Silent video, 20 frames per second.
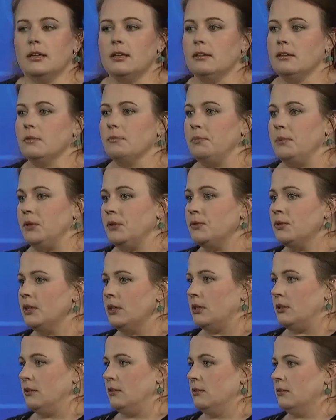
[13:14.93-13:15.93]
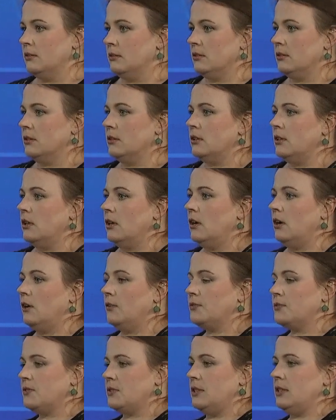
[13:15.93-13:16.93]
The beauty of
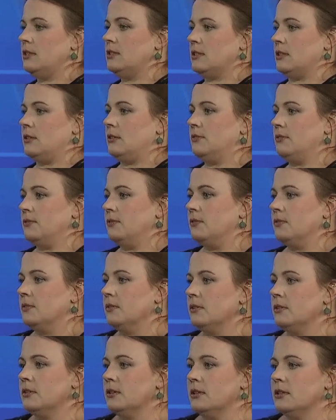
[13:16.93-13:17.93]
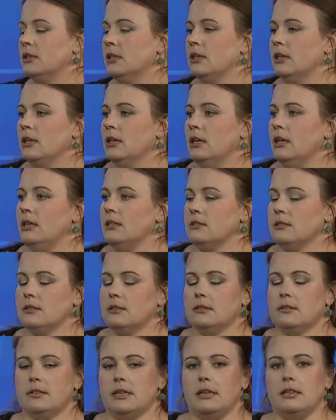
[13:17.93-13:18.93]
CSAF is
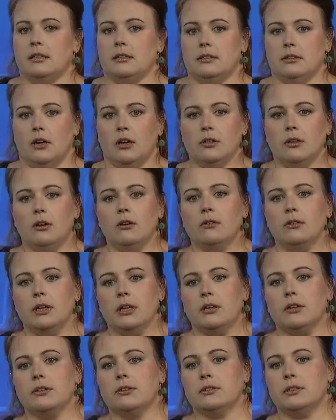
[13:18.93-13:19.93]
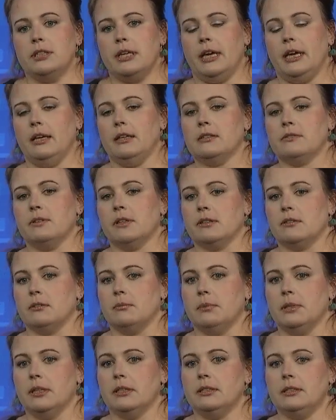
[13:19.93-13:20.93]
that it not only contains
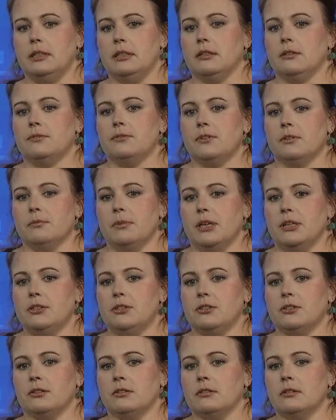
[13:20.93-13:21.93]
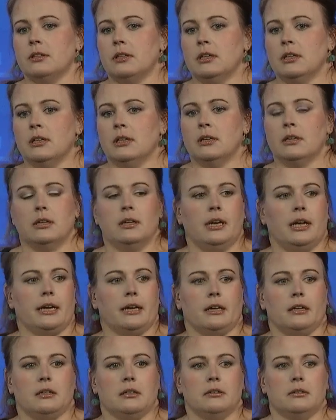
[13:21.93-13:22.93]
vulnerability information, like
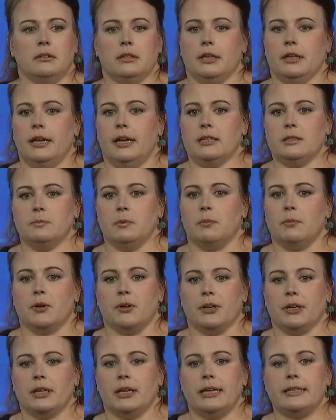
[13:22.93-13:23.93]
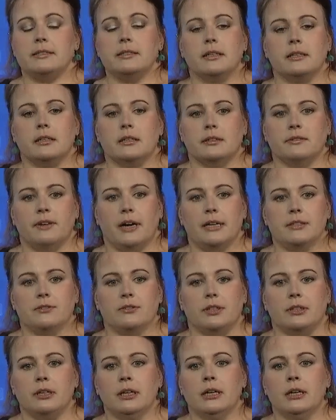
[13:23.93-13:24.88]
an ASBOM or a classical advisory,